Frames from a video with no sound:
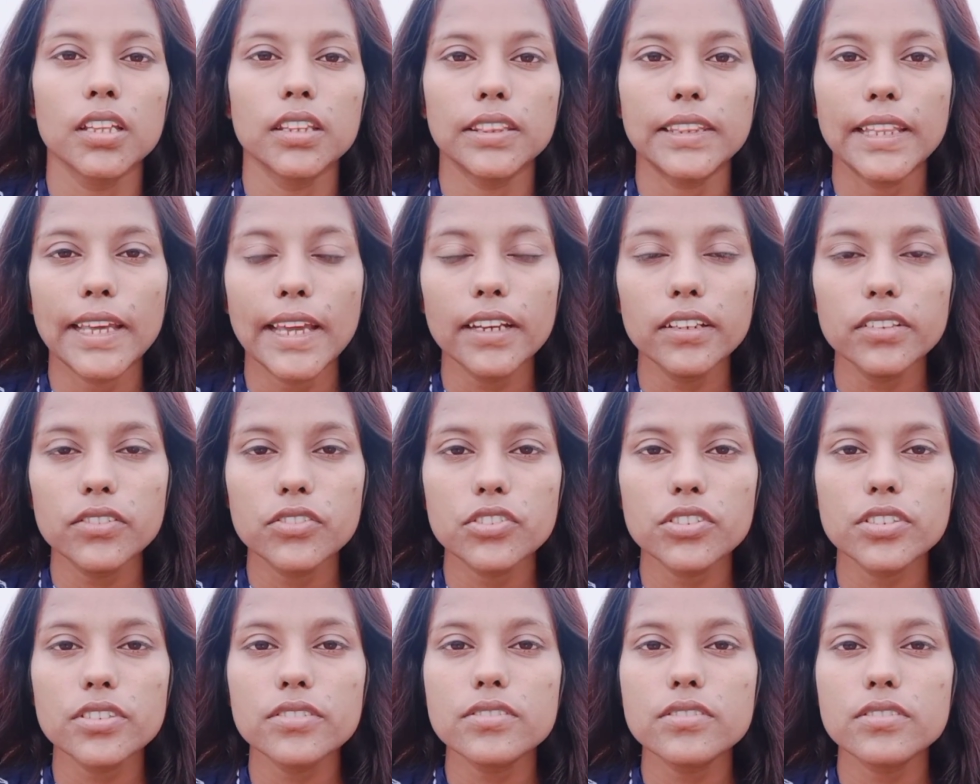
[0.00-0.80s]
then
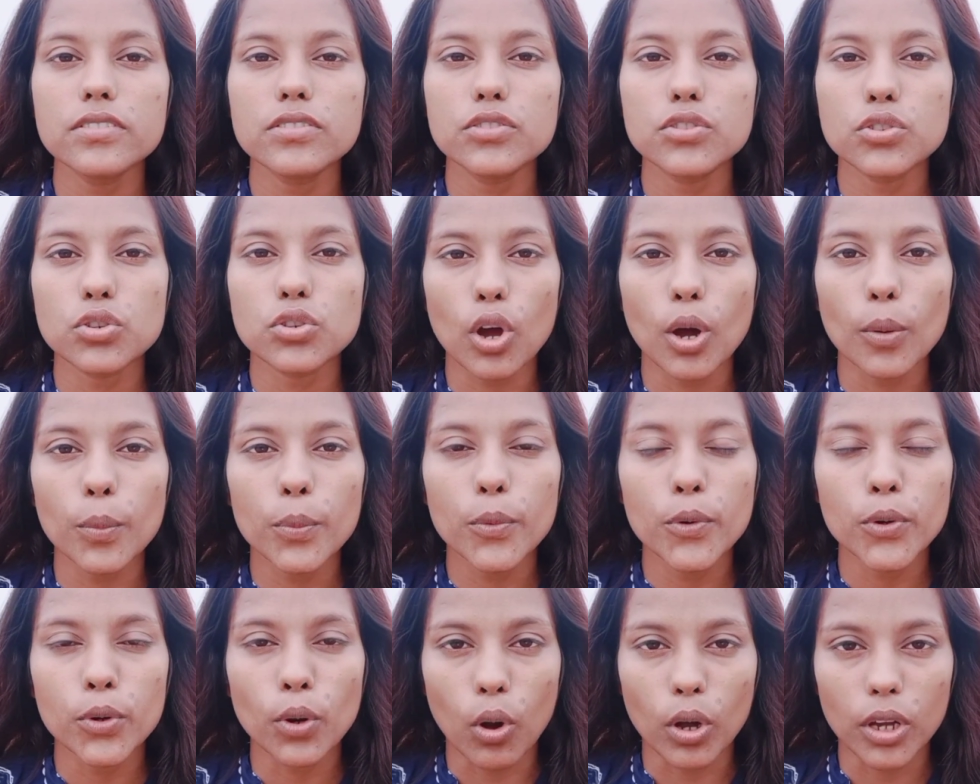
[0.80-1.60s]
just stop
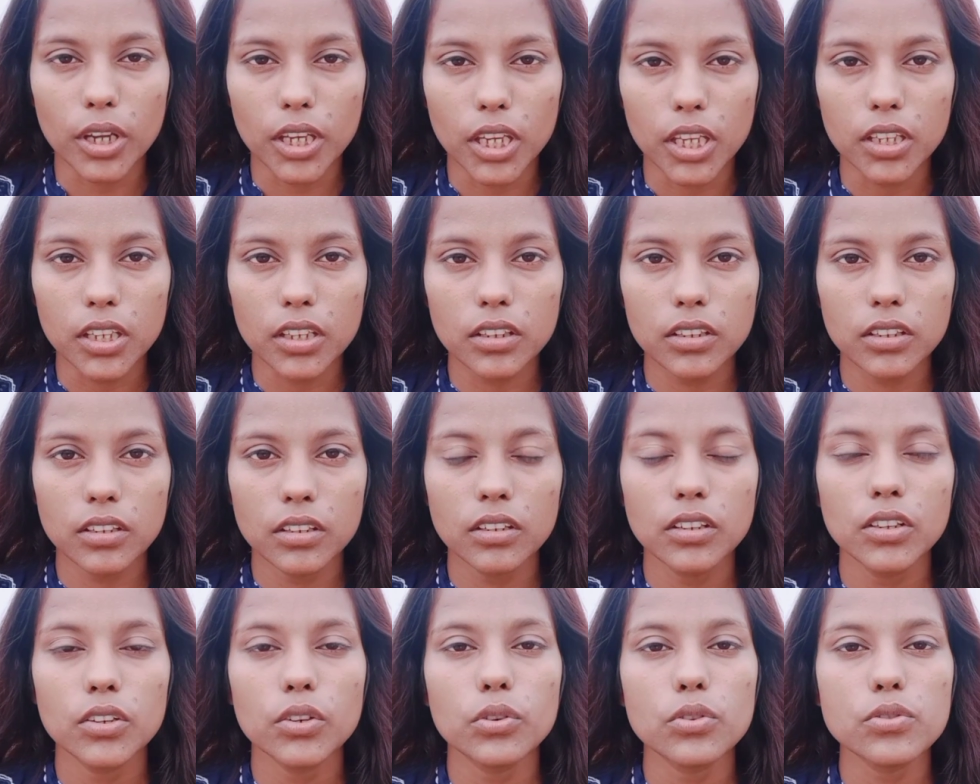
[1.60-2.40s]
talking
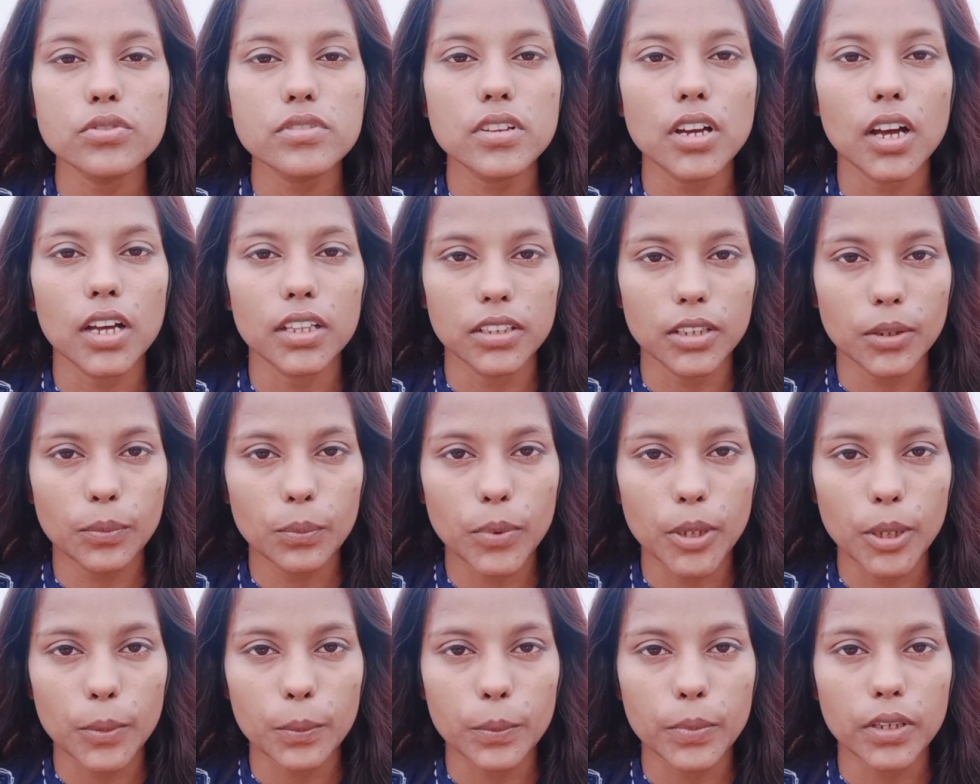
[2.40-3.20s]
to other
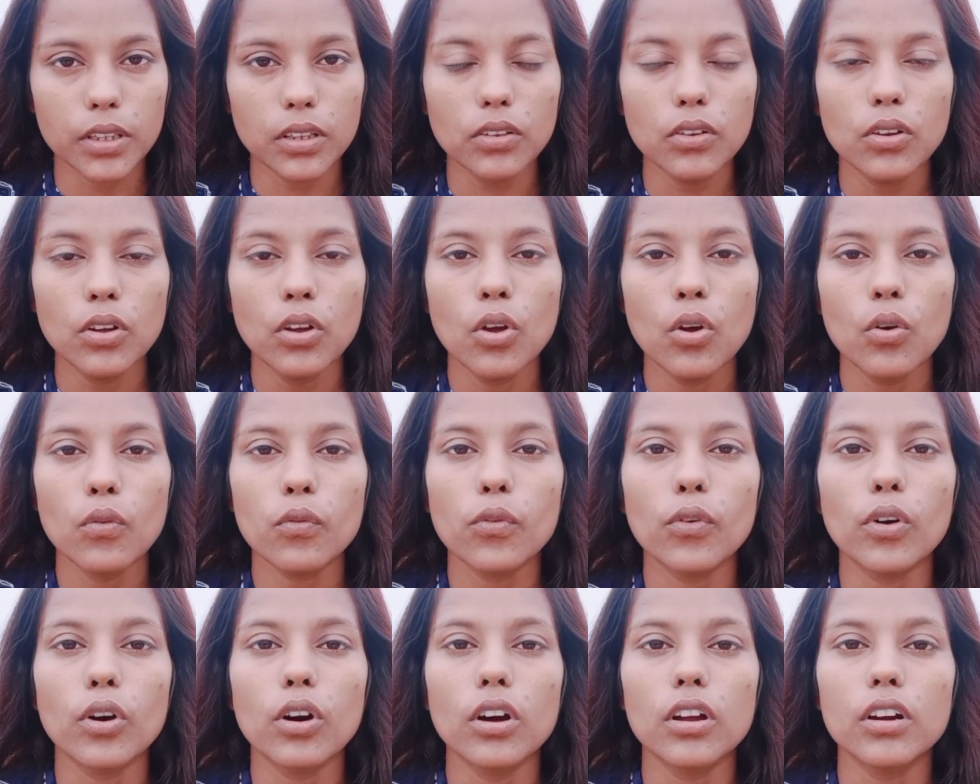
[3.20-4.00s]
people
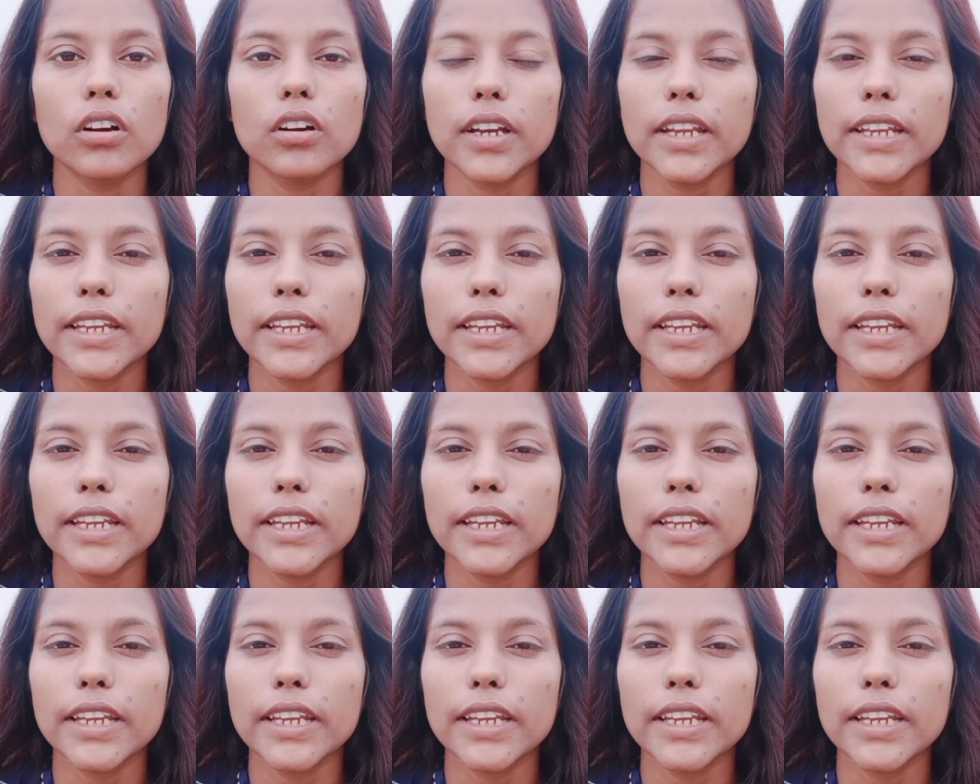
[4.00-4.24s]
for